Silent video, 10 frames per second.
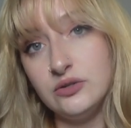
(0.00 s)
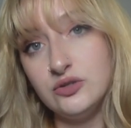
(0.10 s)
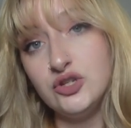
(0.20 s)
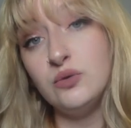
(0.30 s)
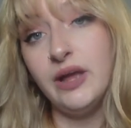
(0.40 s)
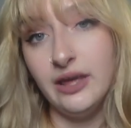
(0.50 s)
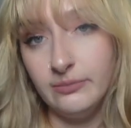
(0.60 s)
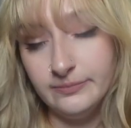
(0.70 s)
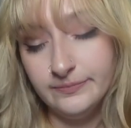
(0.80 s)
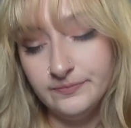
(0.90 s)
to
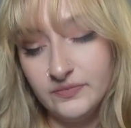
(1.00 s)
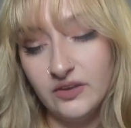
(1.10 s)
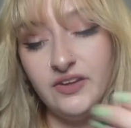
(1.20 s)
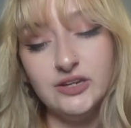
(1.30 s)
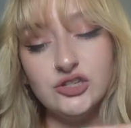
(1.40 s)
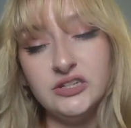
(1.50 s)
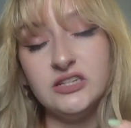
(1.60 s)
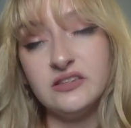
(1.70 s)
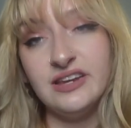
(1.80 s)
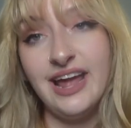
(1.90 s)
him. Evangeline
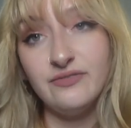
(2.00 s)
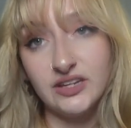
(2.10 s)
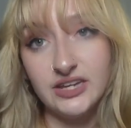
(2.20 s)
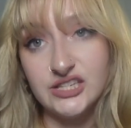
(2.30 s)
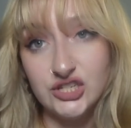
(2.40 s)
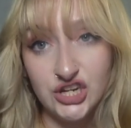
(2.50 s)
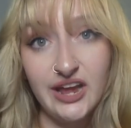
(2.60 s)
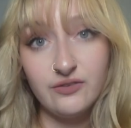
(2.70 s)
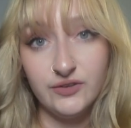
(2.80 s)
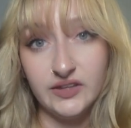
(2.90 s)
doesn't have to kiss
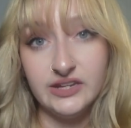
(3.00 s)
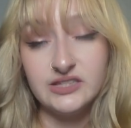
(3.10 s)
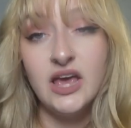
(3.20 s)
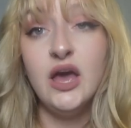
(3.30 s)
Jax for these,